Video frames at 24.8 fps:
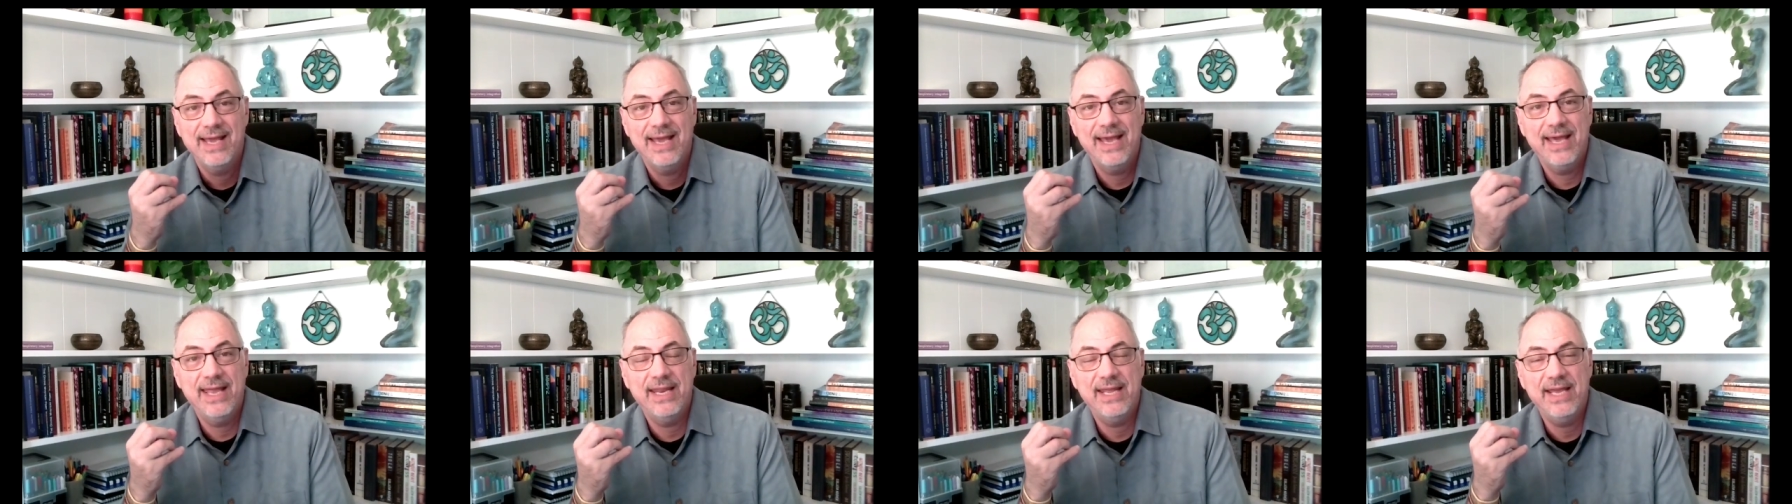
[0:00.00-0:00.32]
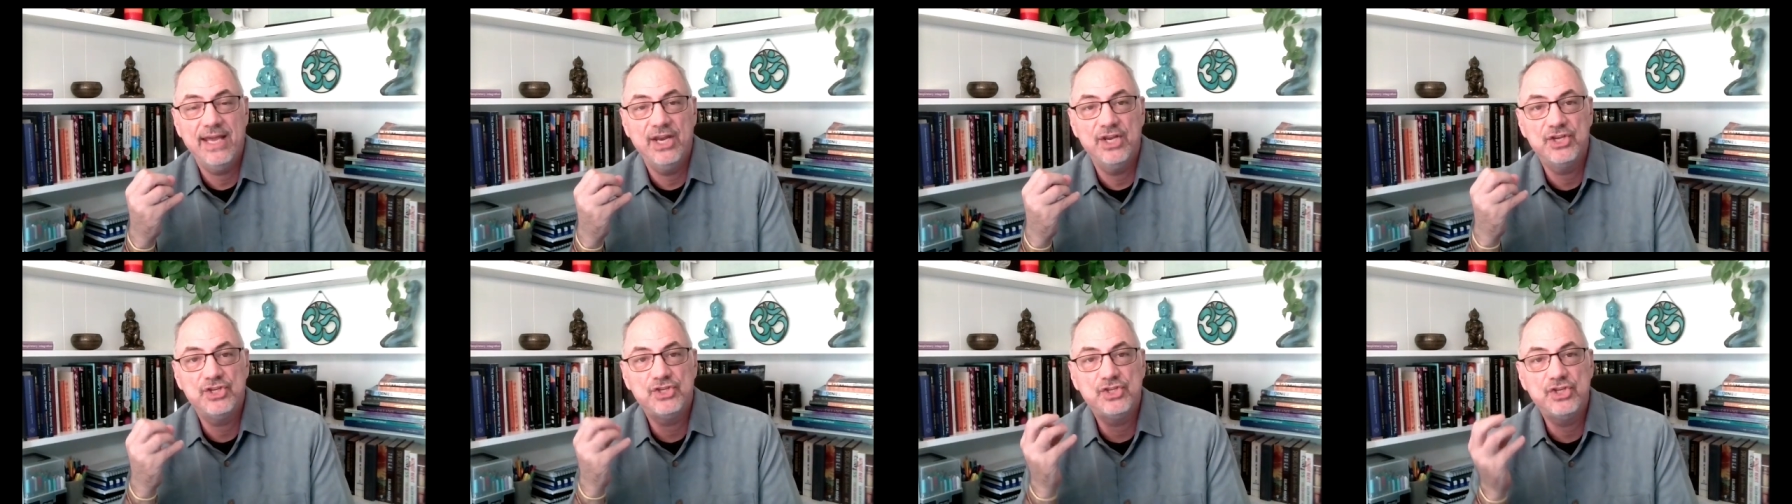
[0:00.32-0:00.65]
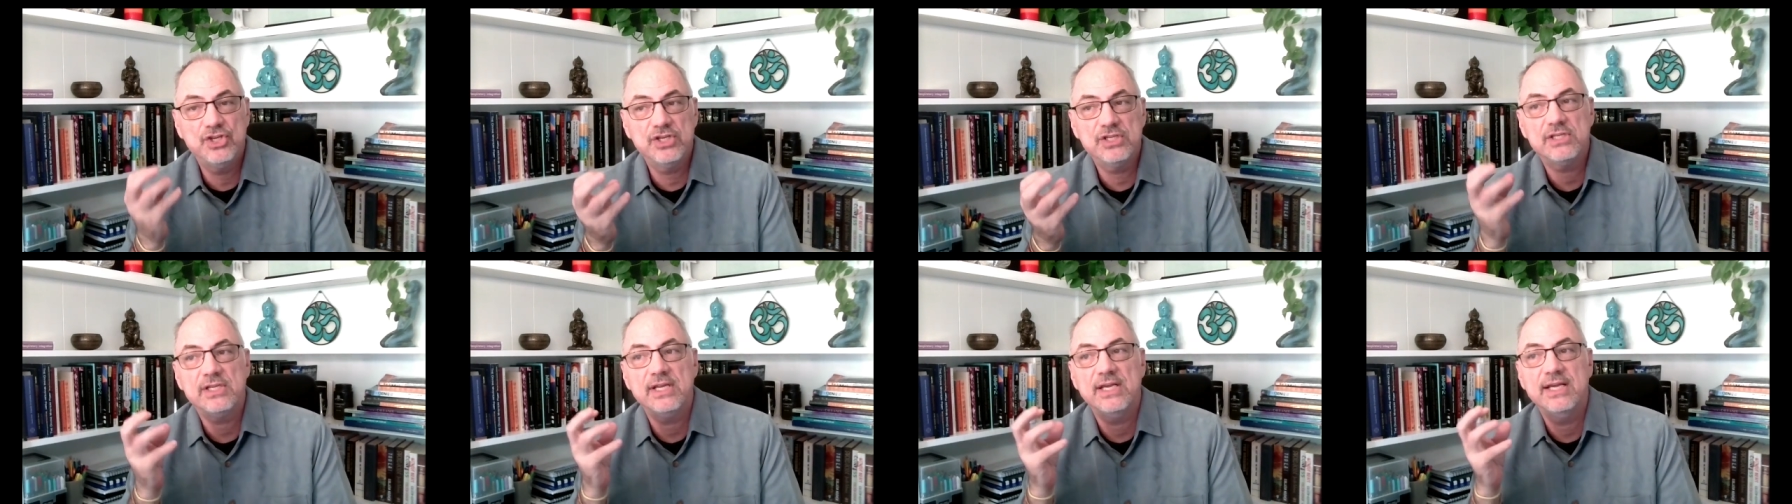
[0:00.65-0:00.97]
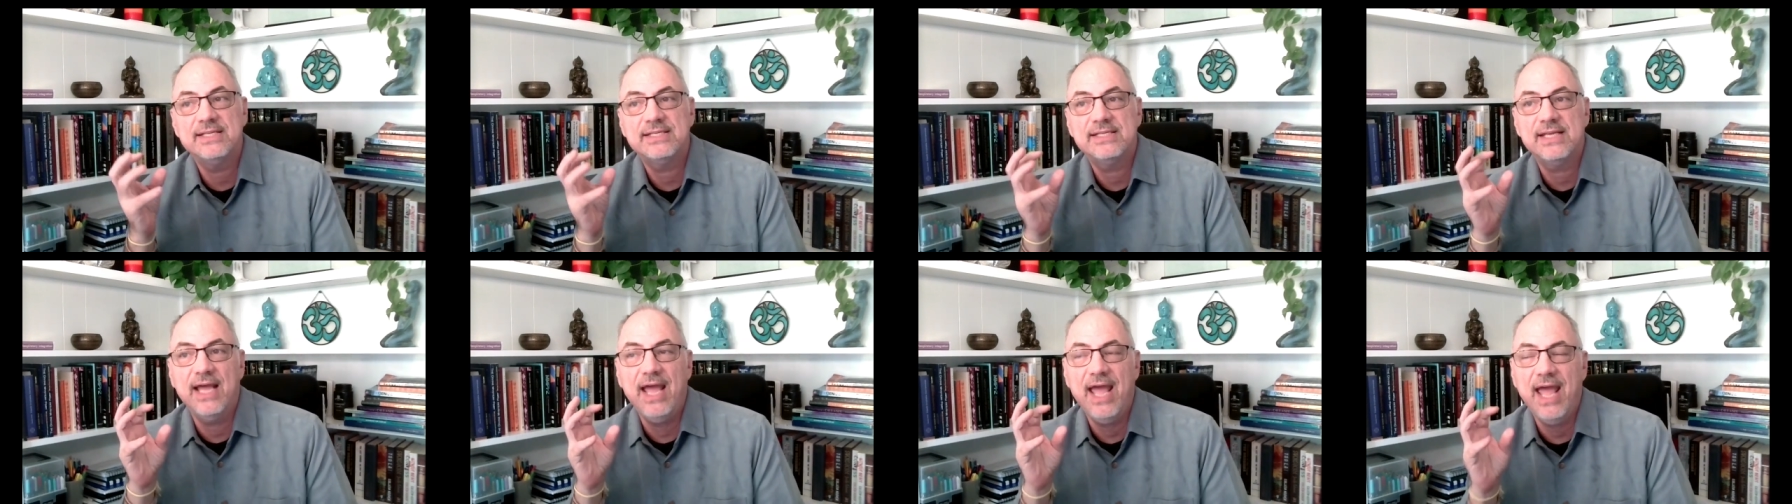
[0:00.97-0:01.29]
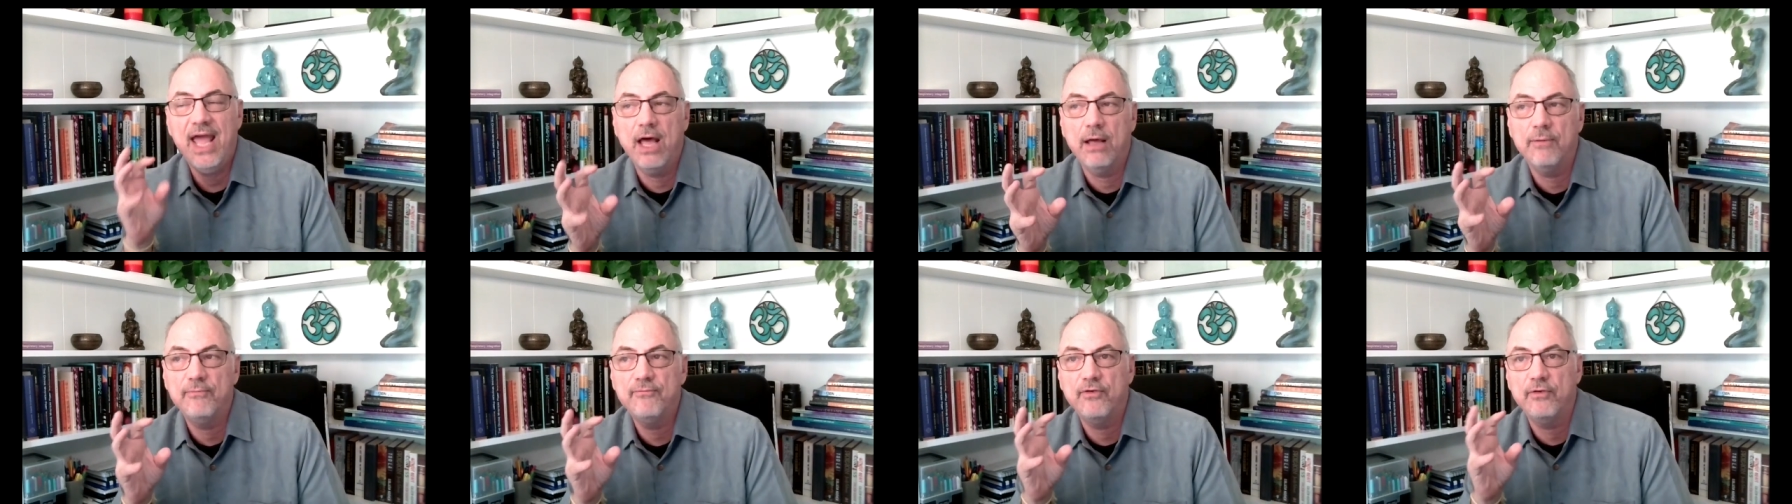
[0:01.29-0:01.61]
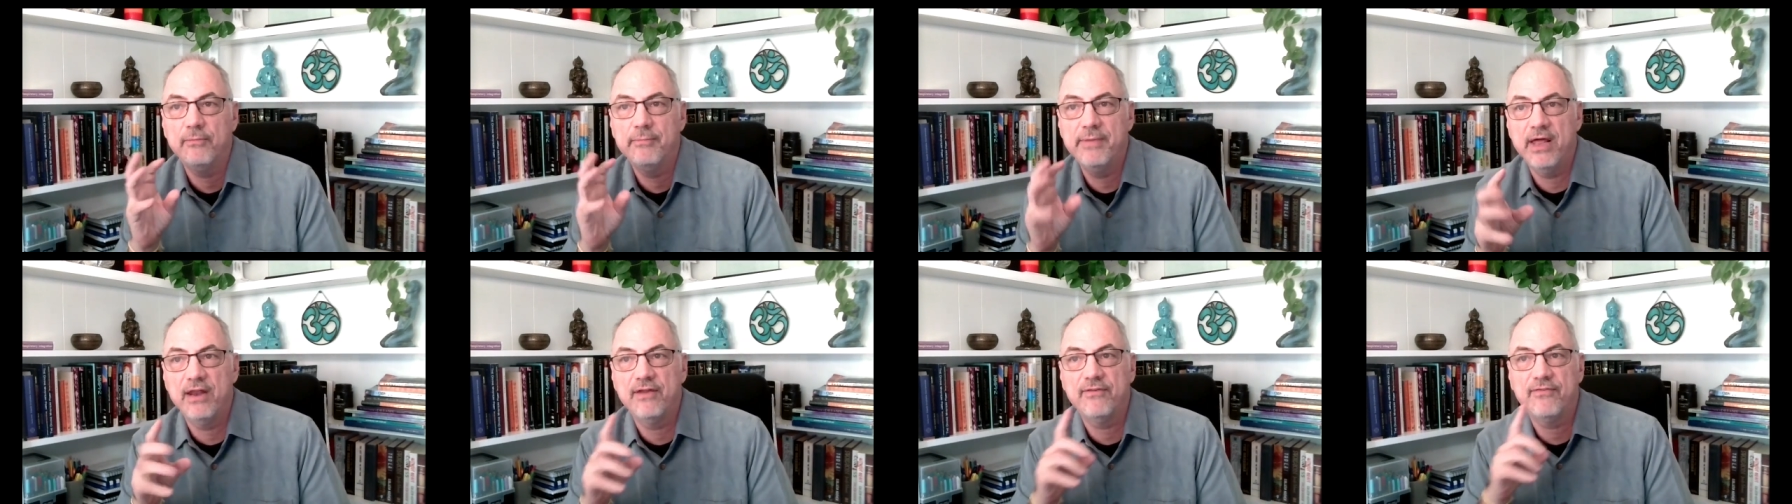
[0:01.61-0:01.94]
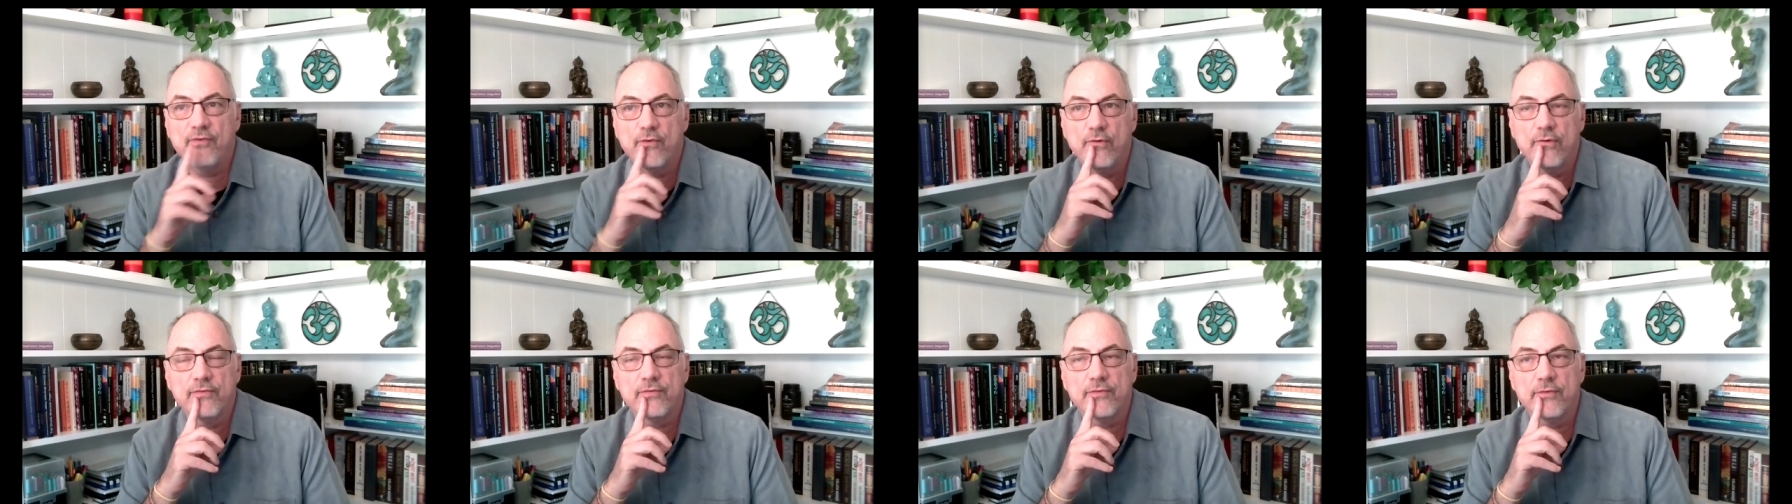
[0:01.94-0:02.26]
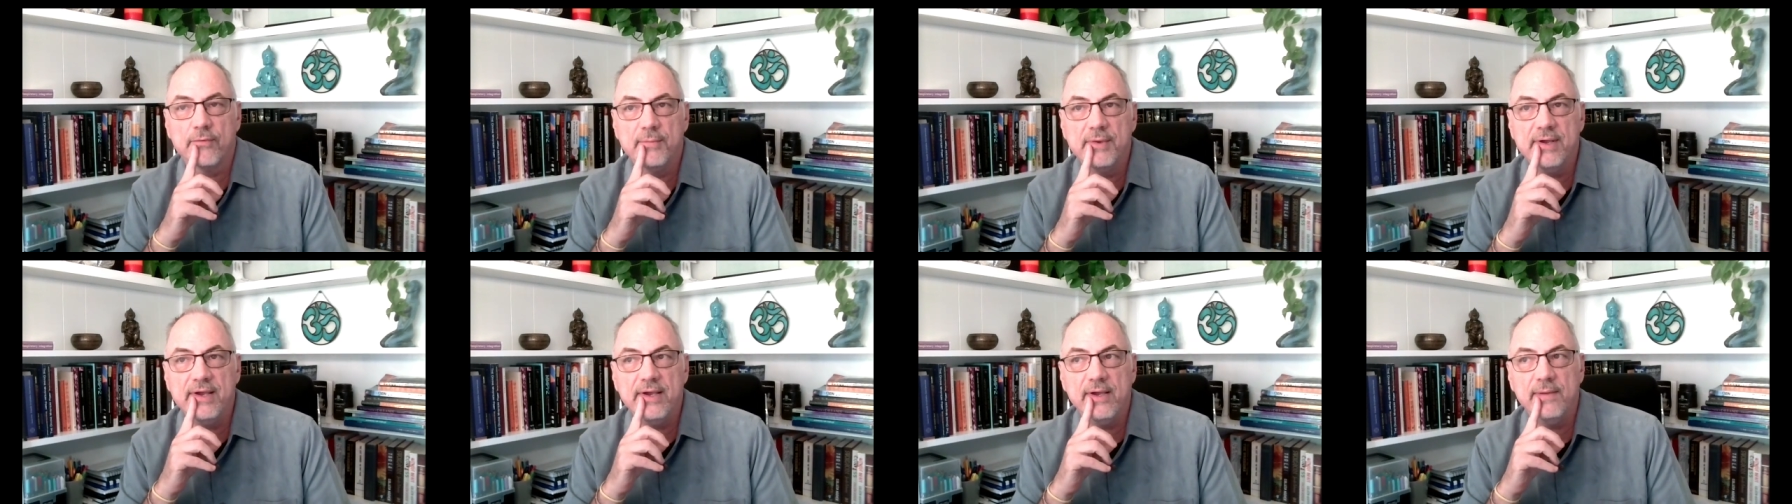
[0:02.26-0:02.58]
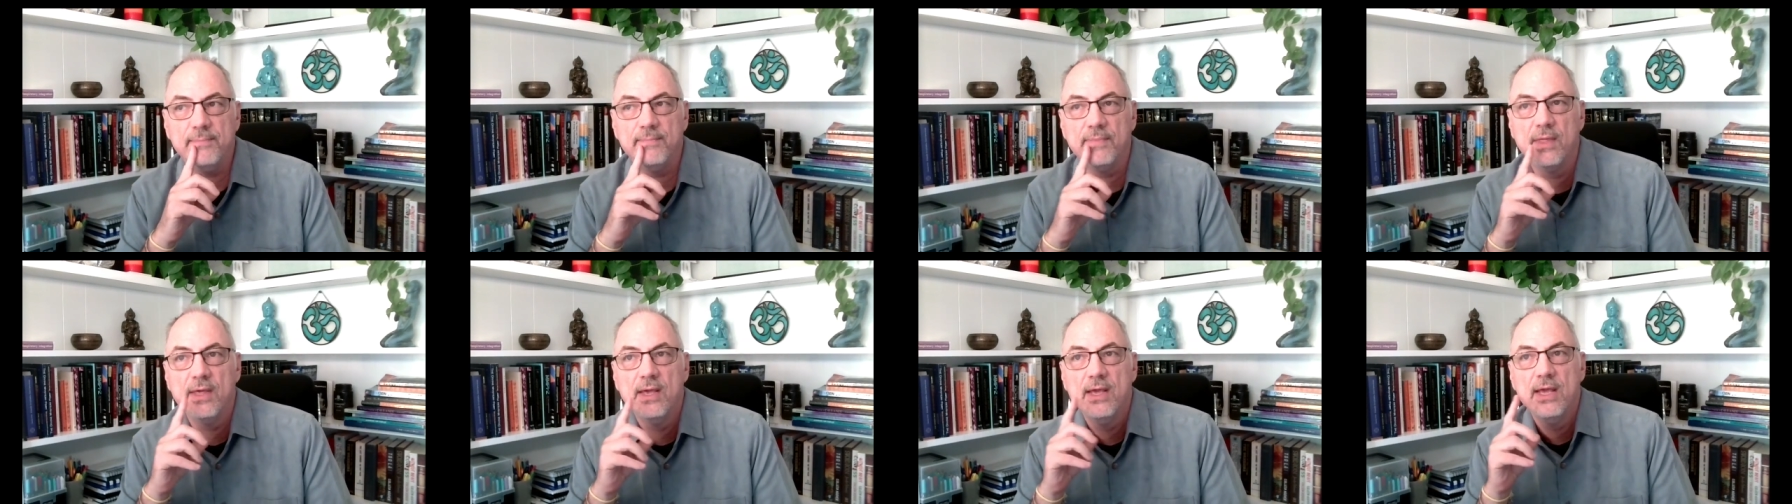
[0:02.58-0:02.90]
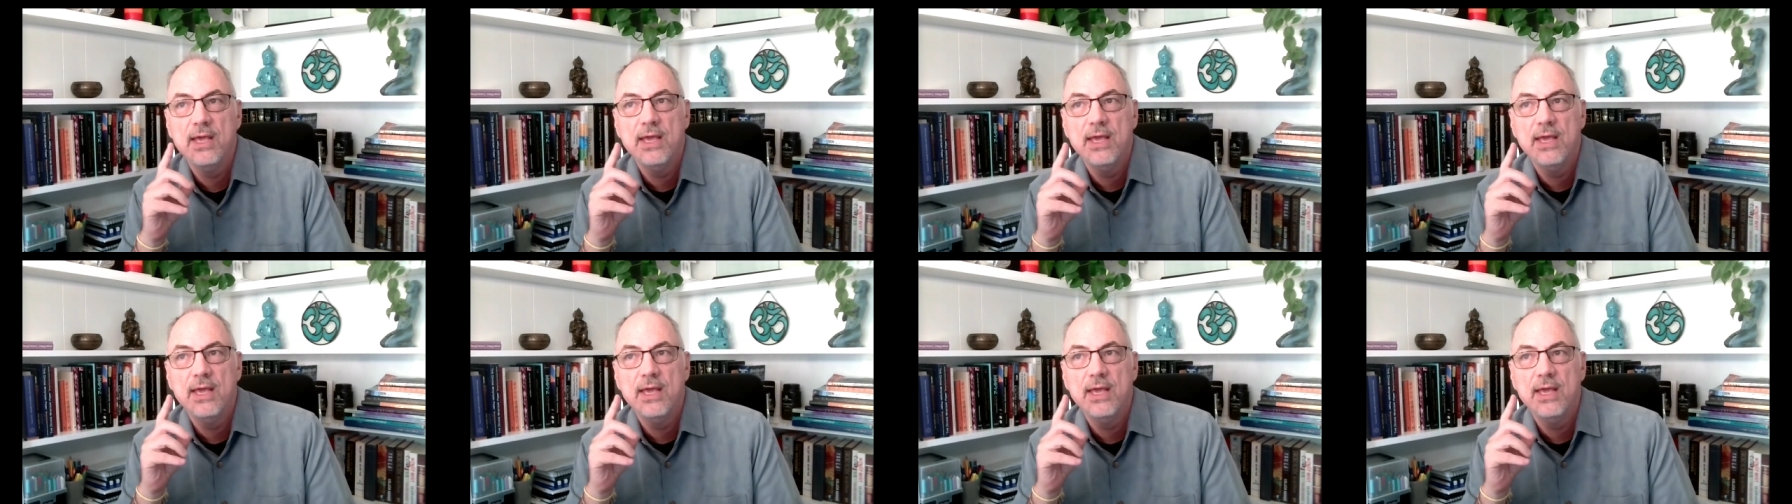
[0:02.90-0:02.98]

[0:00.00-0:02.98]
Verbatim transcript: and, and it's just, it's a helpful metaphor for me